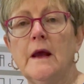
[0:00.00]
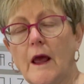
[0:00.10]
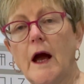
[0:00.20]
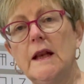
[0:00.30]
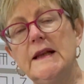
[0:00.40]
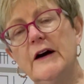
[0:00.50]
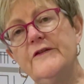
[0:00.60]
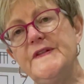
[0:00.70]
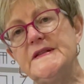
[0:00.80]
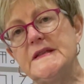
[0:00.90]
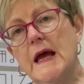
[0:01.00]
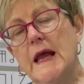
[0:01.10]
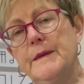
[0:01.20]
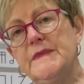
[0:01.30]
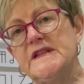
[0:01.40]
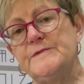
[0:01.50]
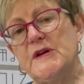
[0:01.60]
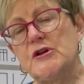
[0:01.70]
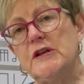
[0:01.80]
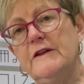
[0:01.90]
I love this game,
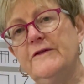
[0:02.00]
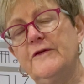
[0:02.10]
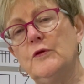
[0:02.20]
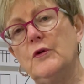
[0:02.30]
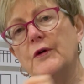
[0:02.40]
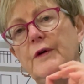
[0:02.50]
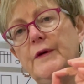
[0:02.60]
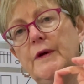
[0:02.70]
especially for